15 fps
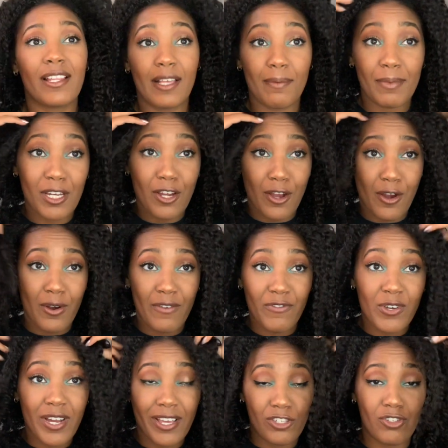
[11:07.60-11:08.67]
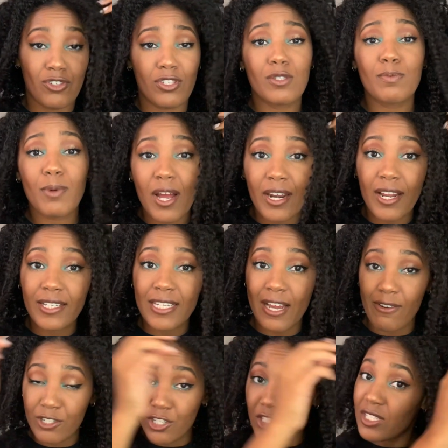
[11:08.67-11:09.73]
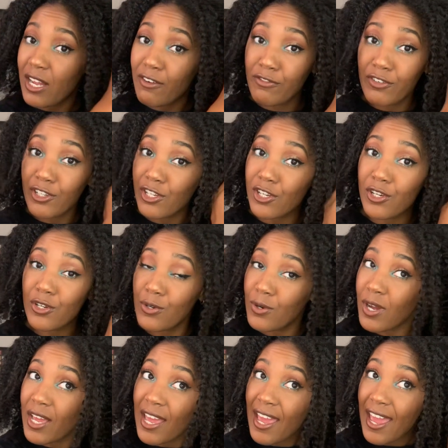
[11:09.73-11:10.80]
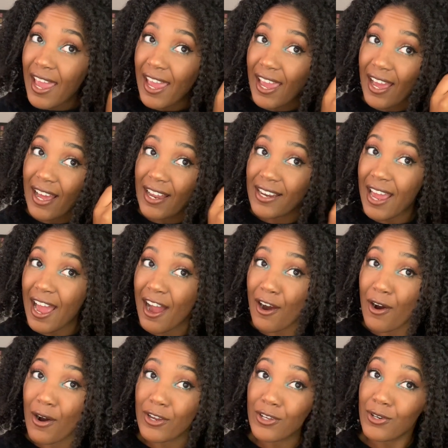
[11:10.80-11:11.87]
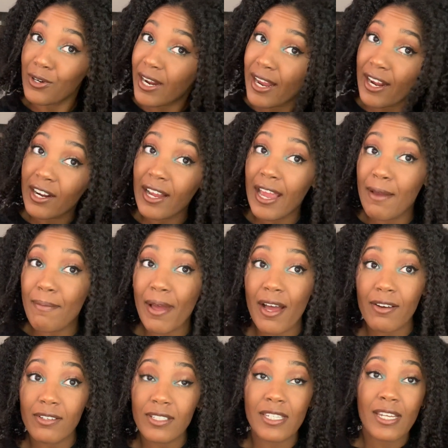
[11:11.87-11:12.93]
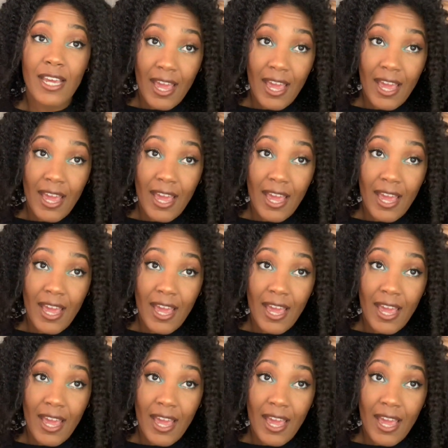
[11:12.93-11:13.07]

it. Let me know if you guys use this product, how it turns out for you, and how your hair came out.